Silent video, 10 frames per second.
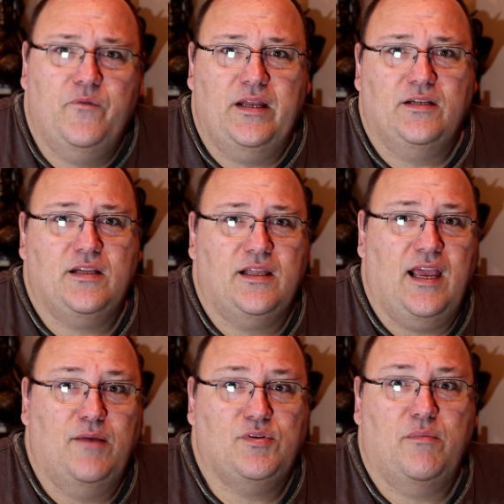into the
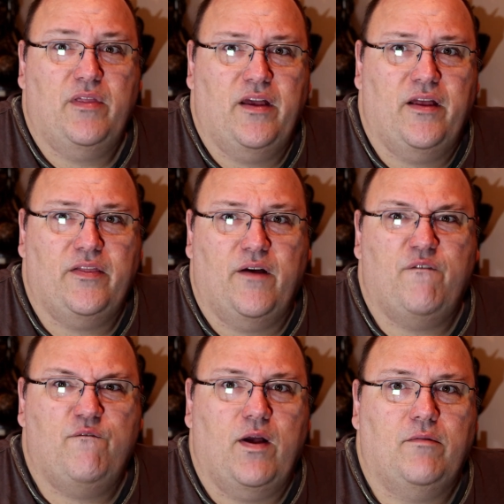game, some of the
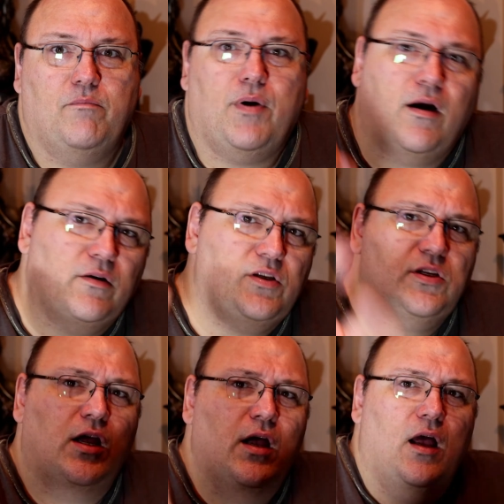fun
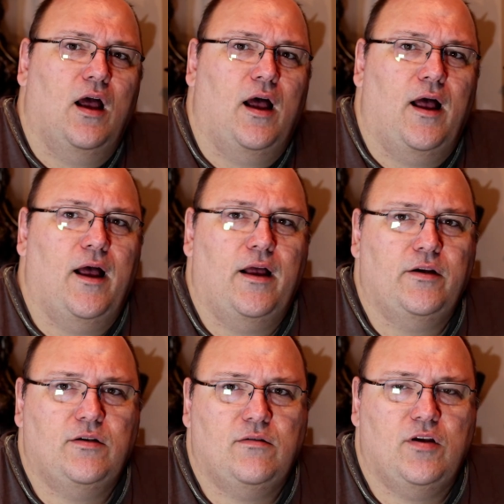parts,
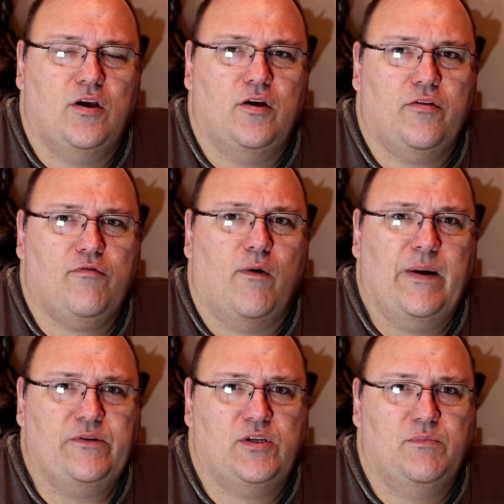to
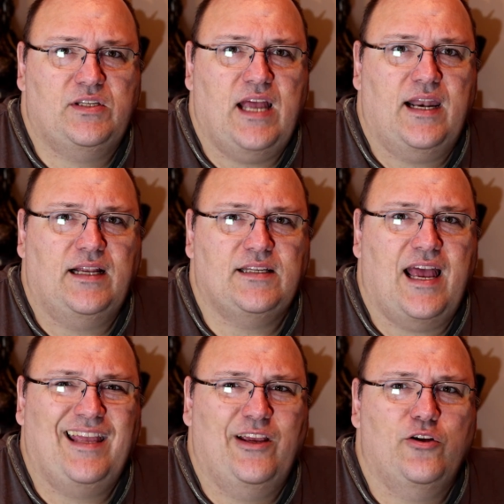throw out some settings
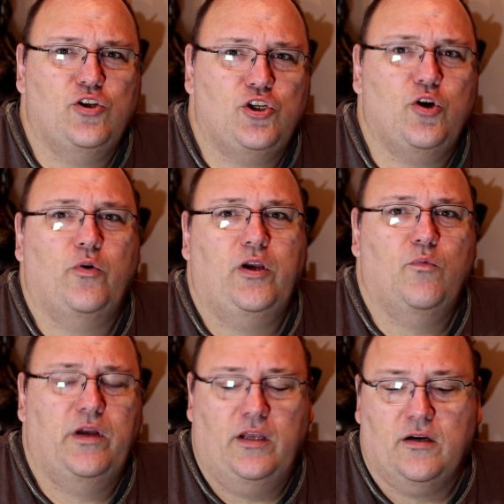at you and show you
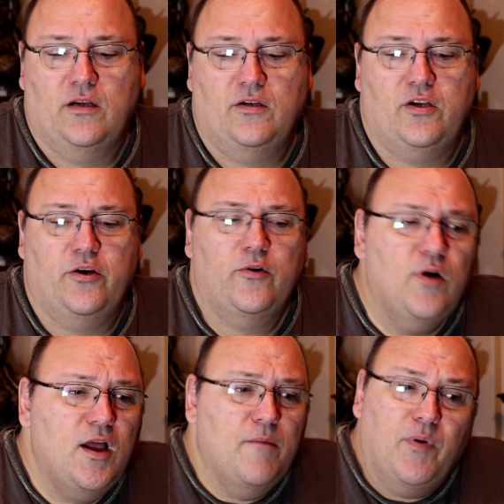what you can do.
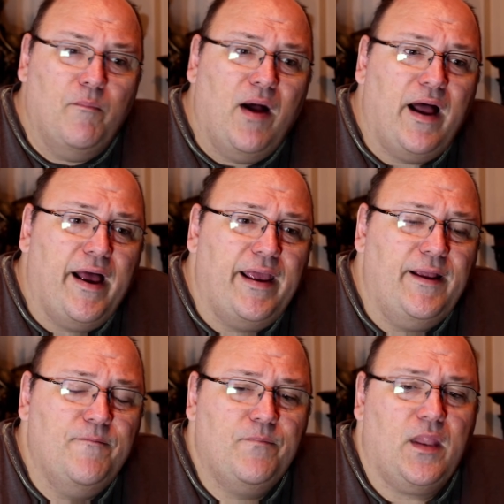But
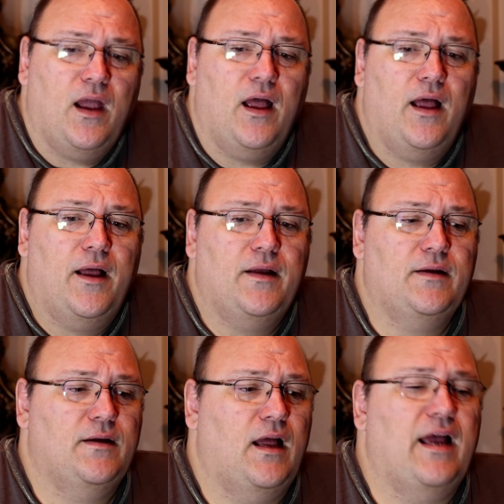my
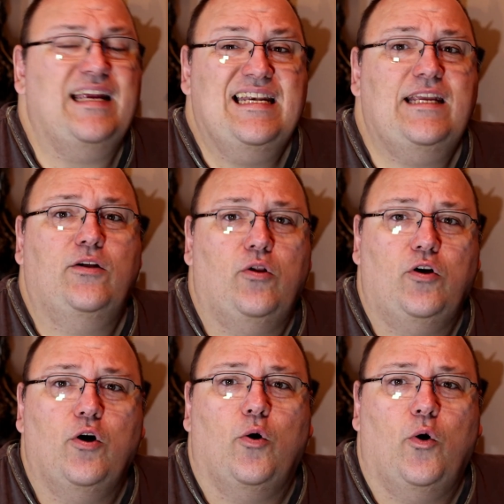ideal
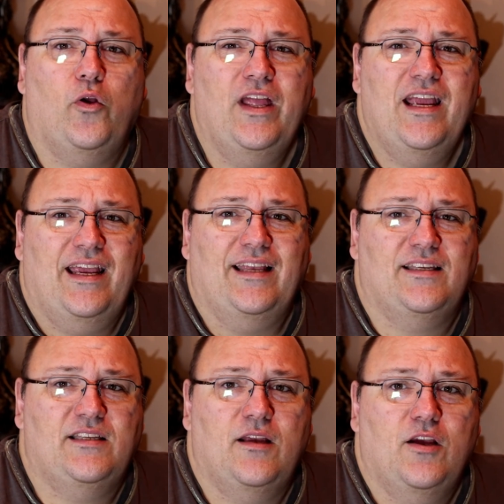goal
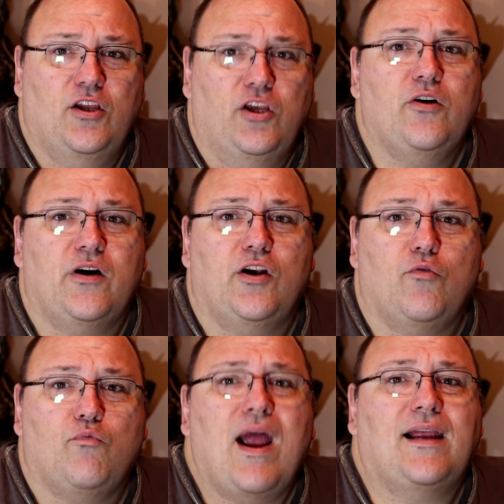is you're going
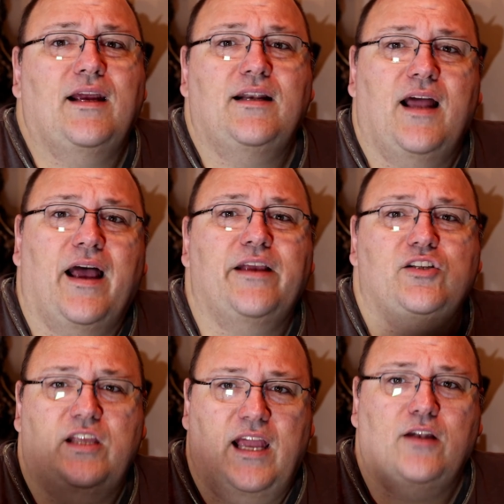to
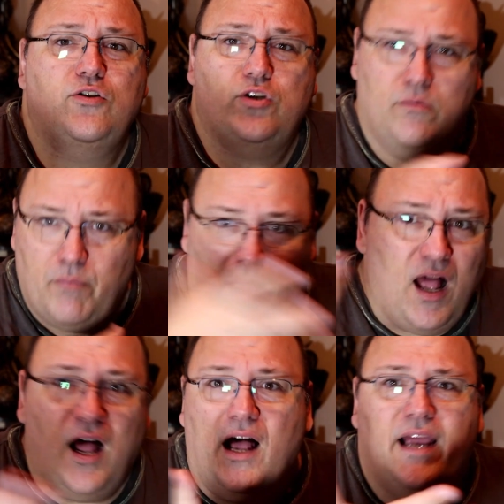recognize the engine
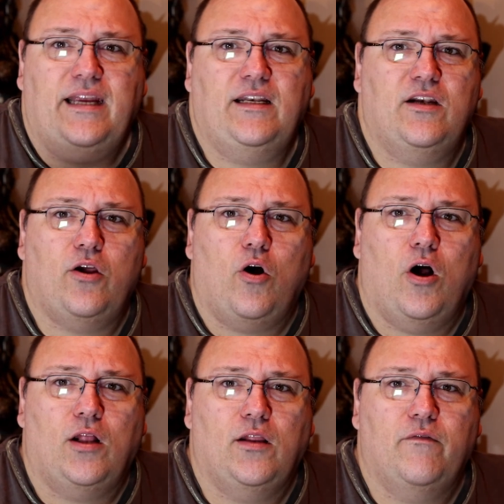behind
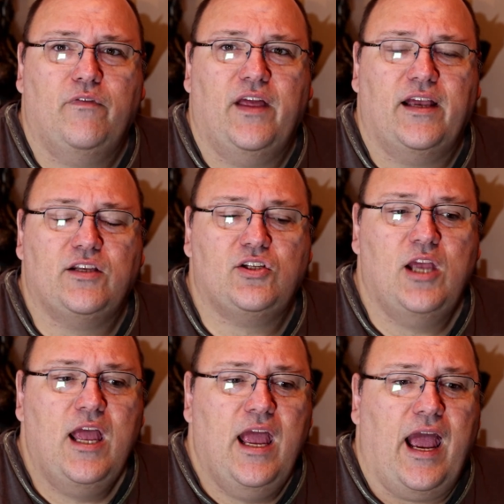all of this,
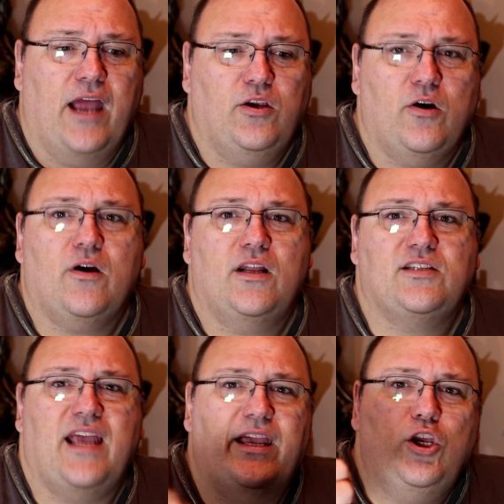and you're going to
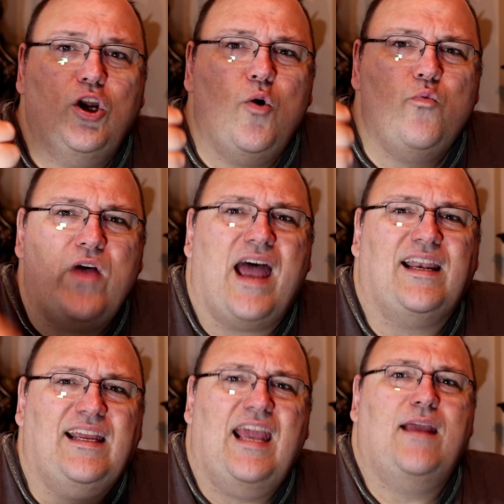say, you know,
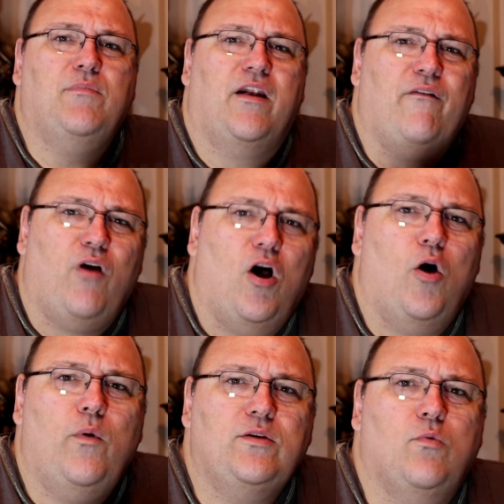that game that I've
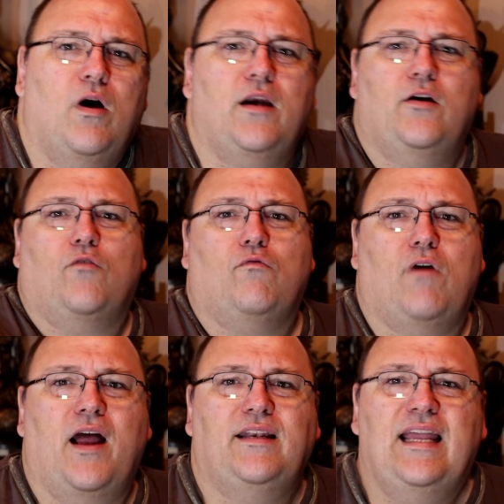always wanted to
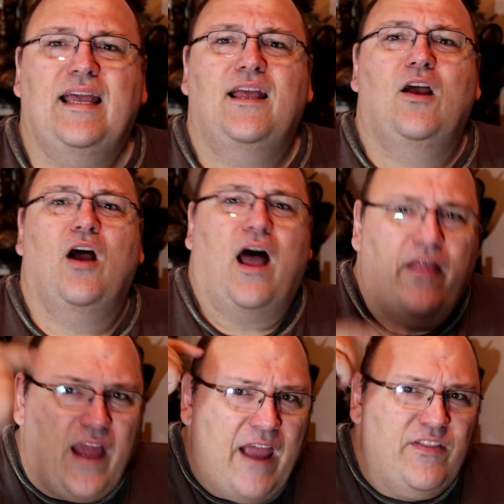run, I
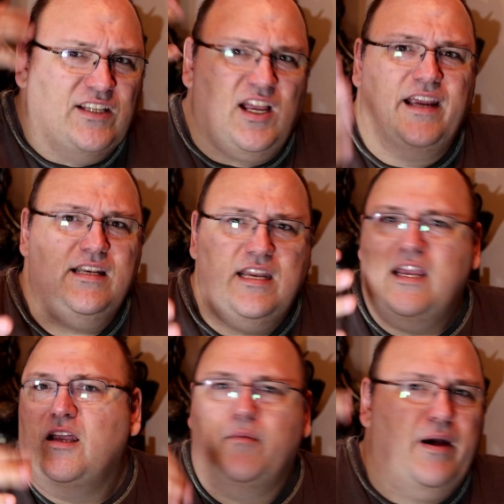had this
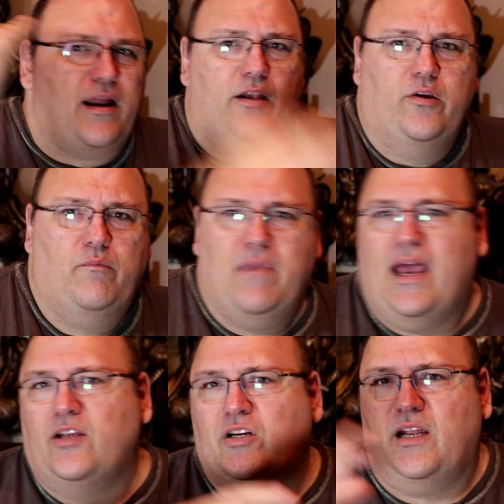idea about how to do
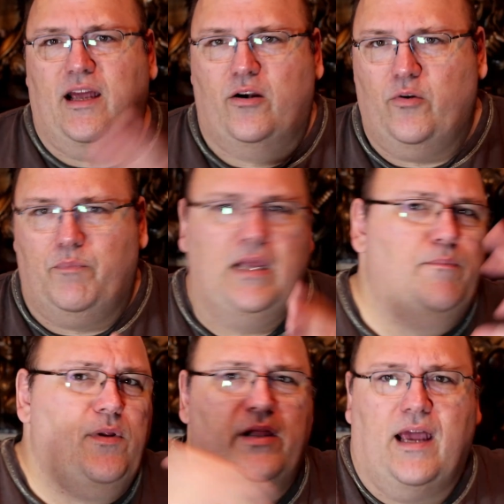magic and how to do
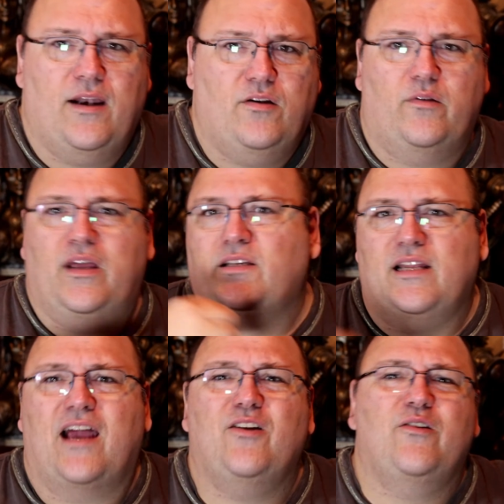people and how to do this
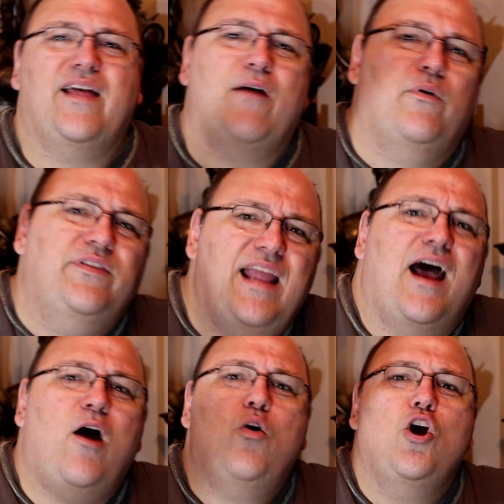and how to do that. Well,
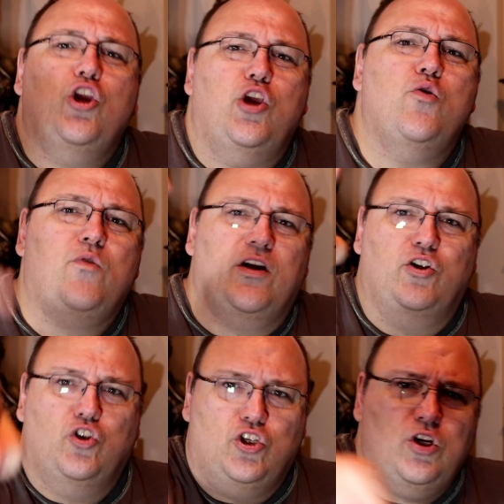now you
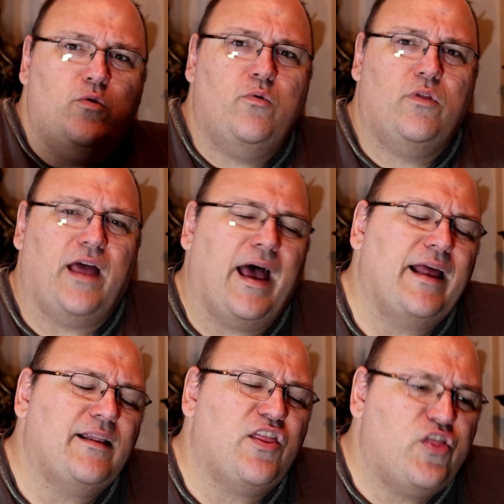can do
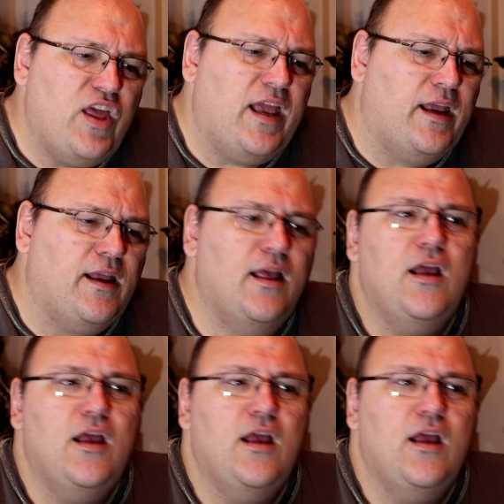that thing